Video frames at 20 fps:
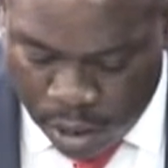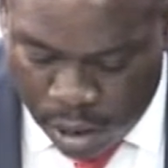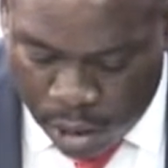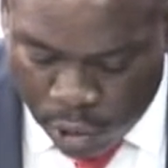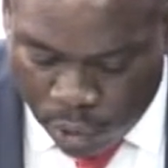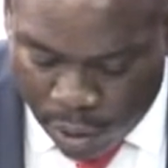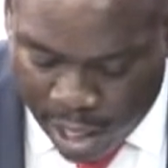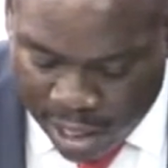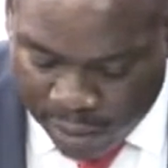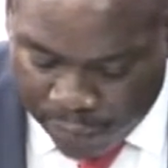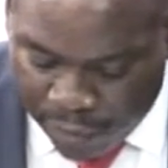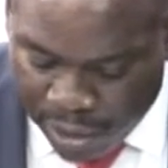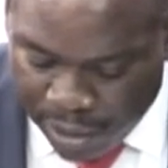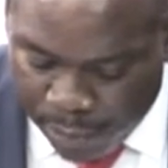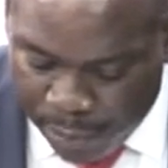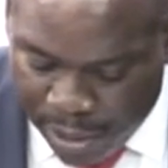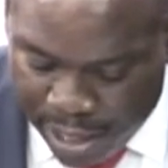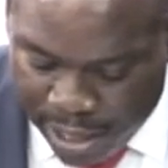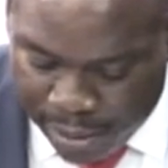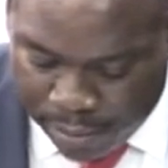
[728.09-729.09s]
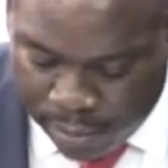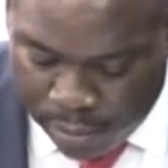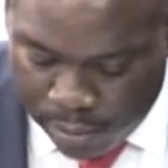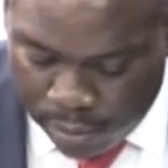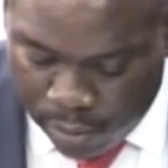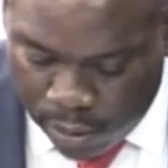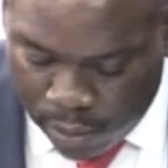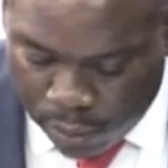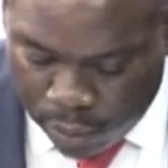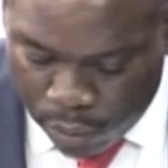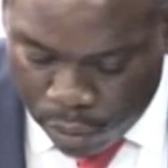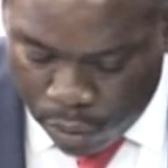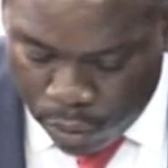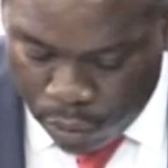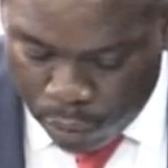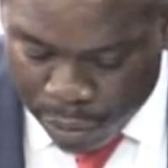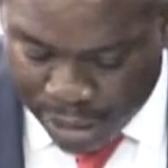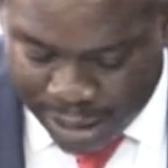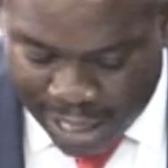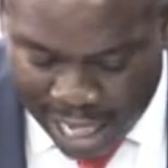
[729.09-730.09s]
transfers made through
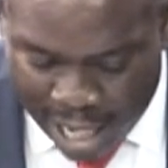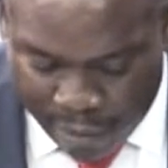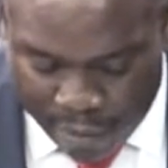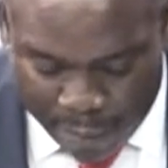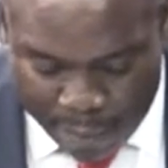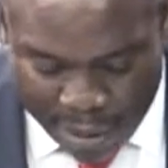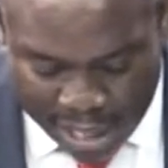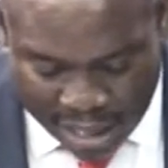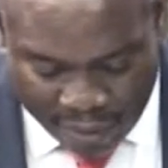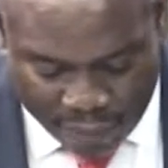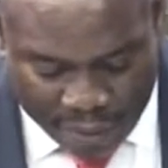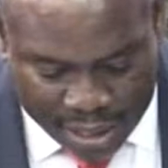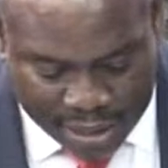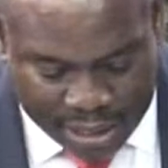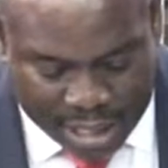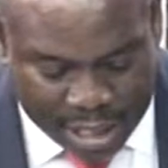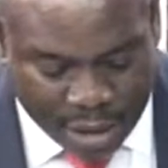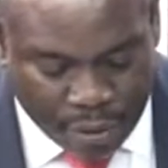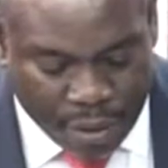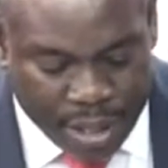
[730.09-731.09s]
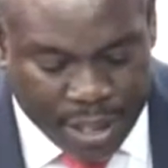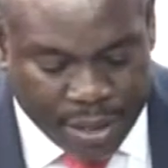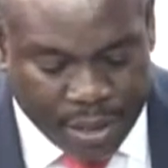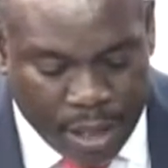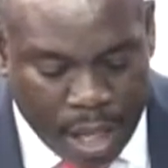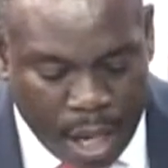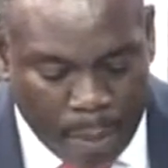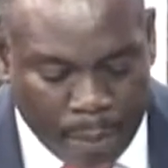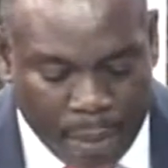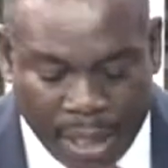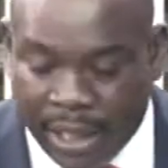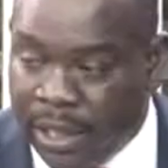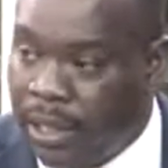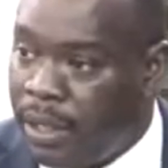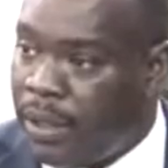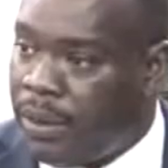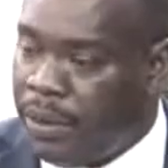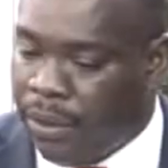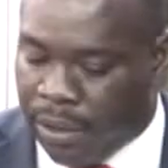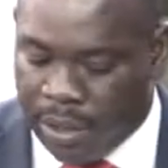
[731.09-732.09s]
retirement benefits increased by
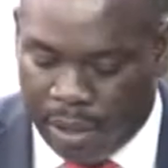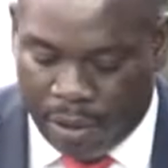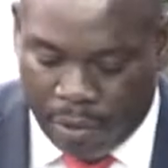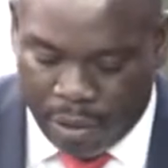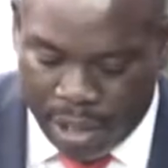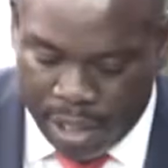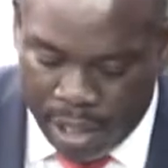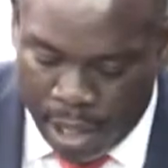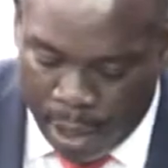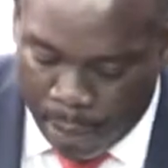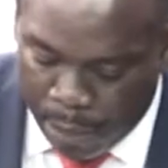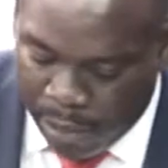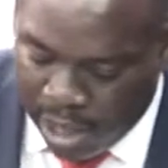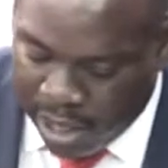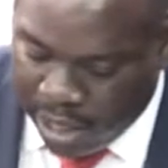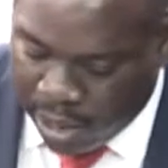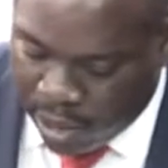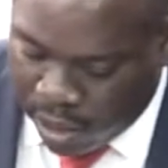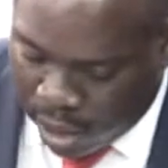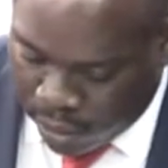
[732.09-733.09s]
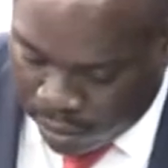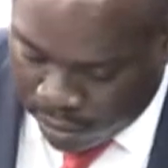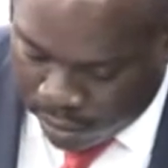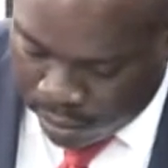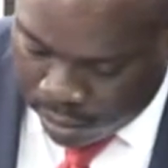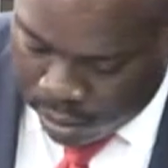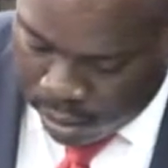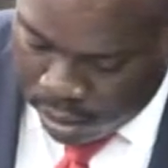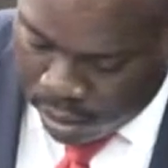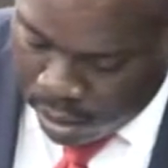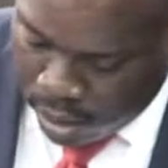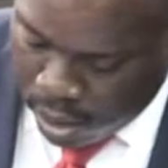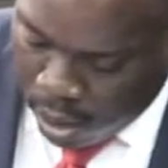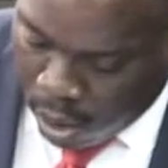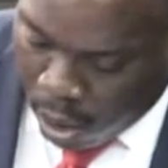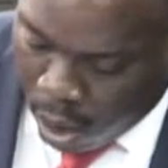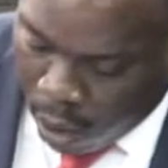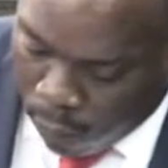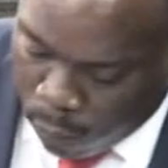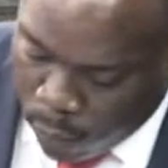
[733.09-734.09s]
$33 million,
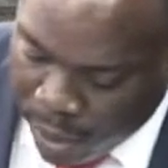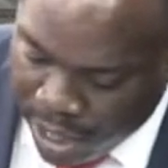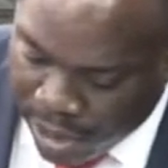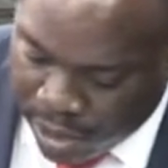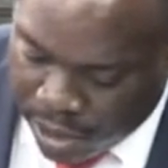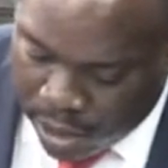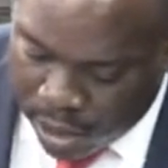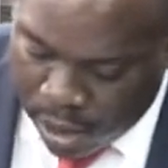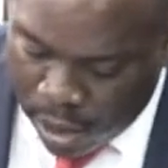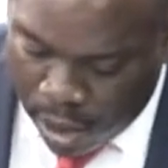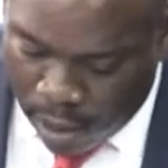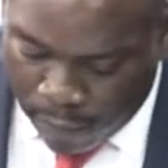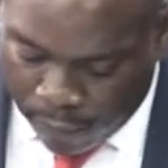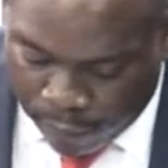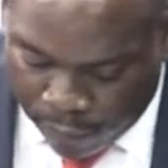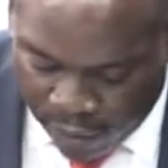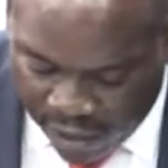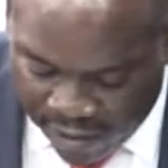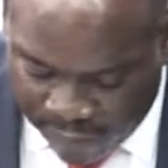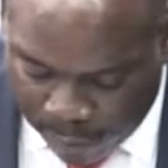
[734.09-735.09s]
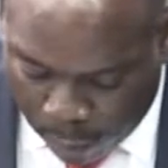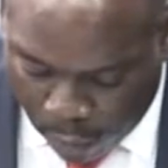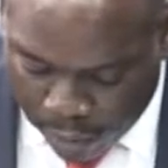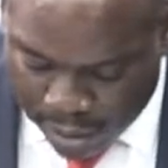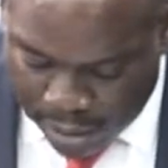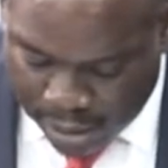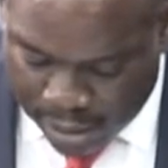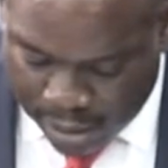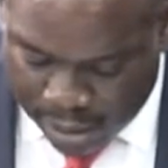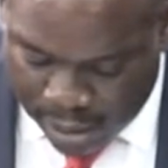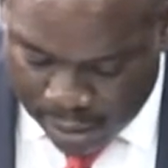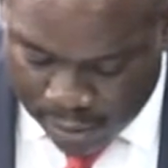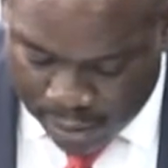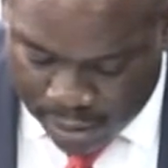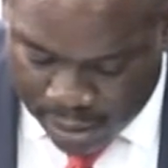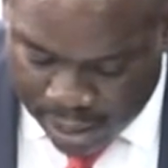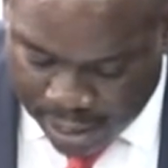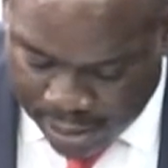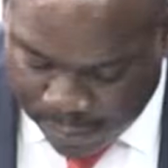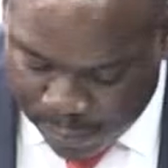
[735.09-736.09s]
of which
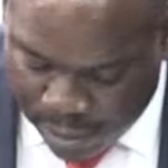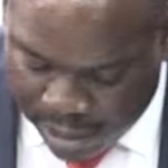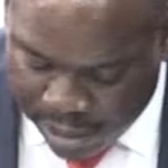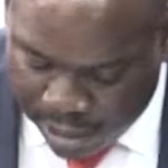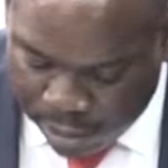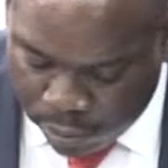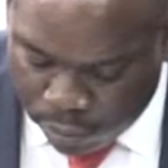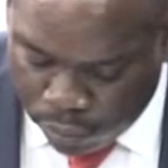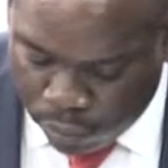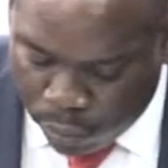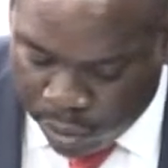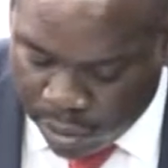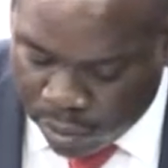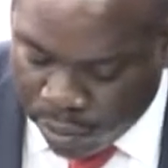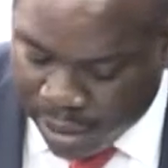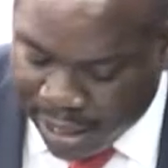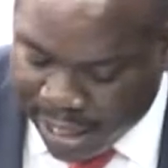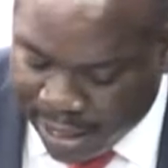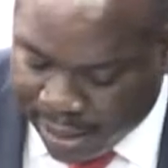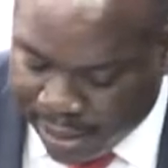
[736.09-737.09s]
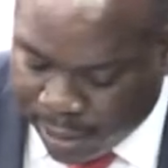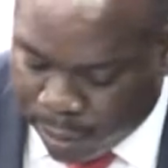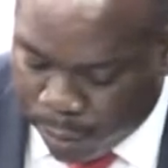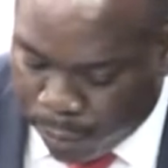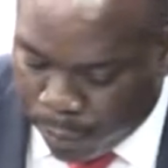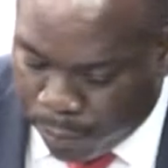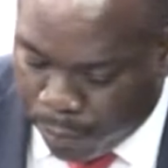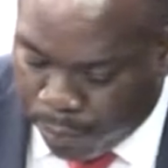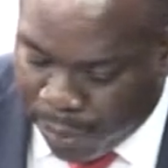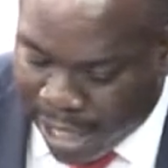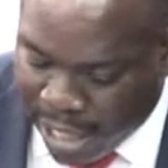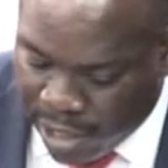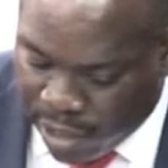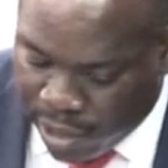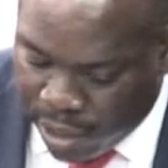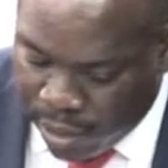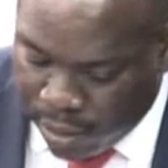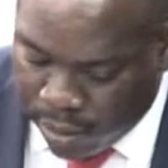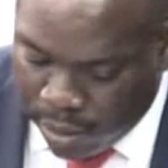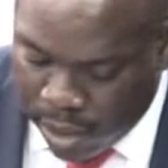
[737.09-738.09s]
$5.6 million was related to
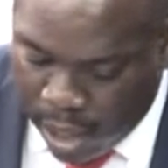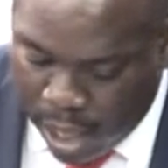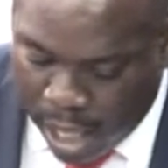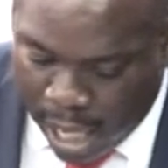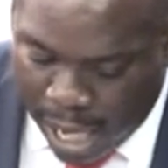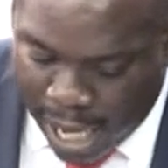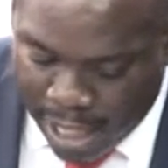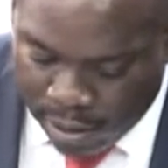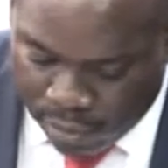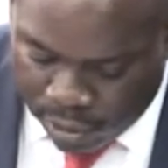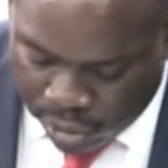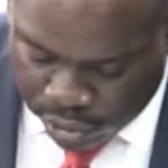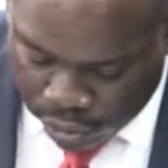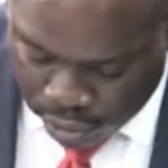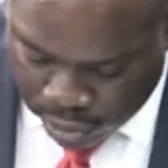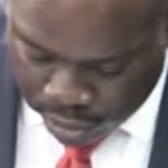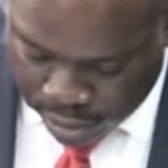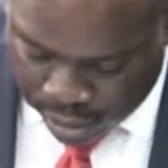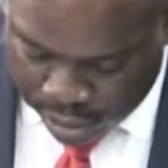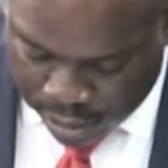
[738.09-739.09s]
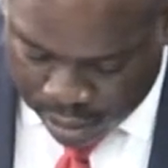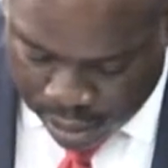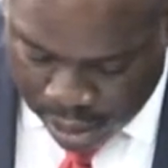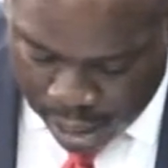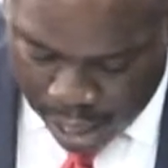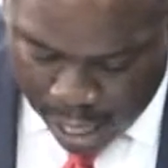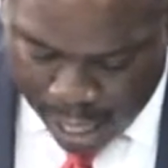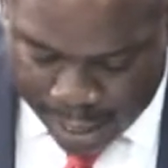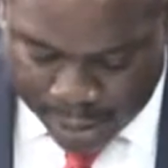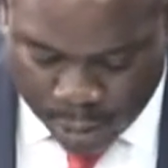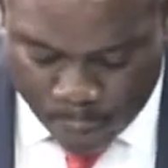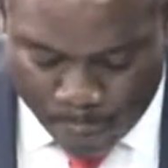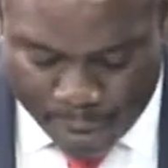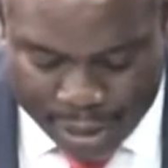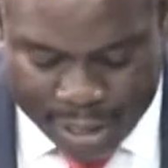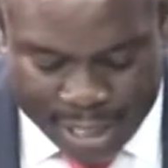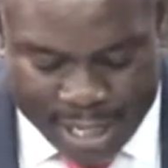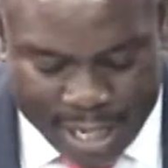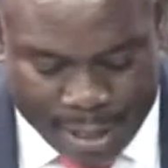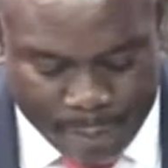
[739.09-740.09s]
pensions and gratuities and
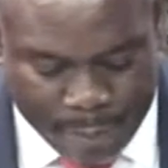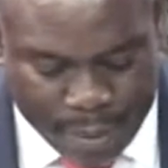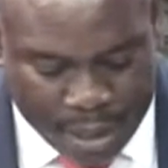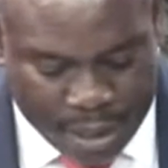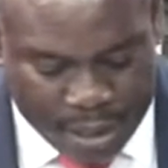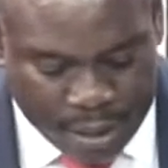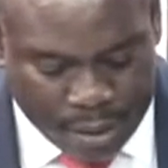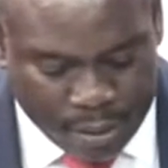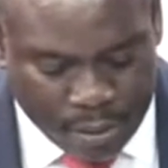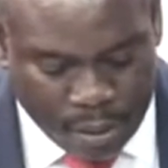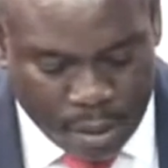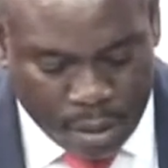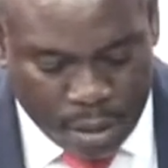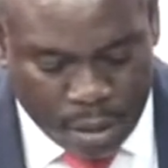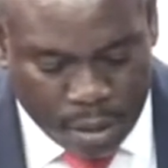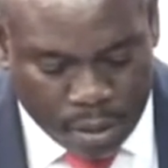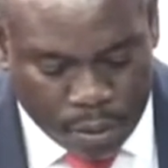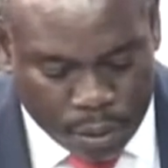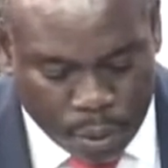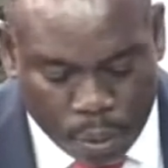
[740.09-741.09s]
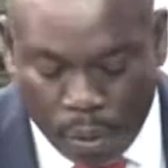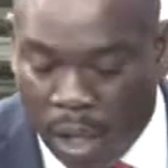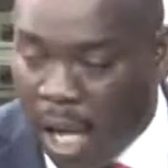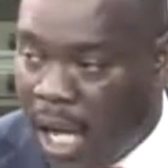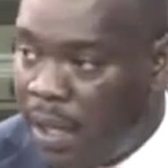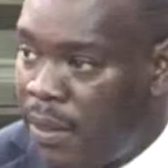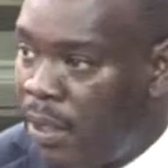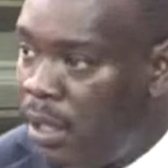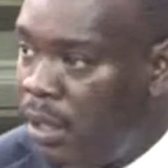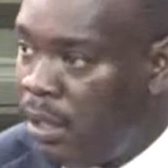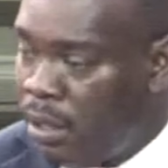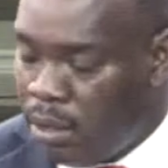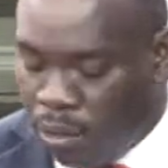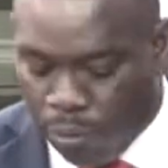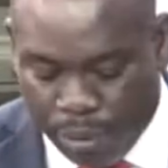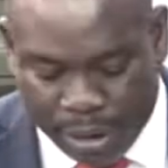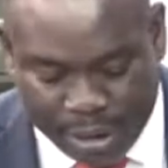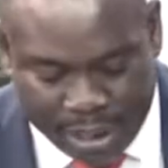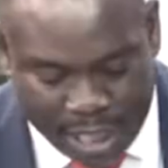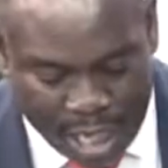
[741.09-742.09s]
$28 million to other
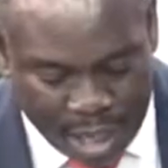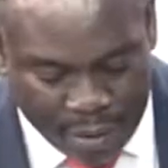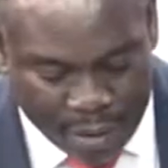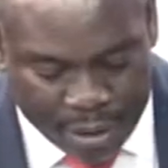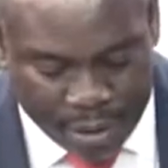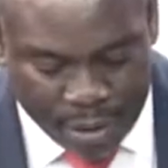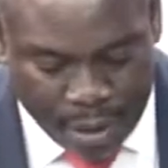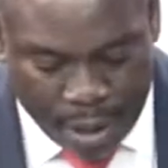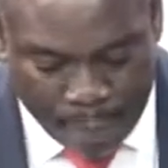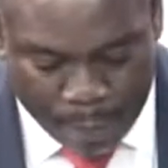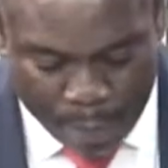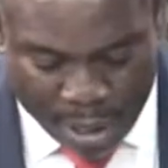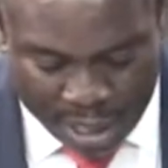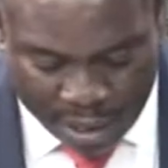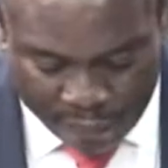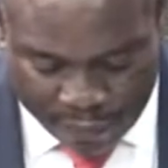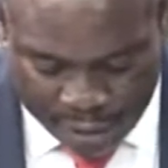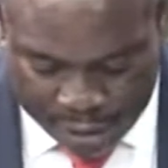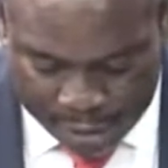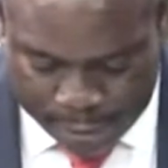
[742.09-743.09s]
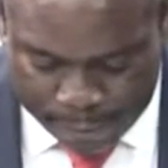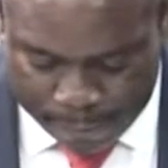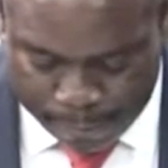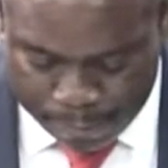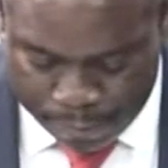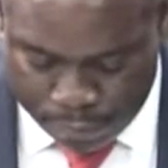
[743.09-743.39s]
retiring benefits.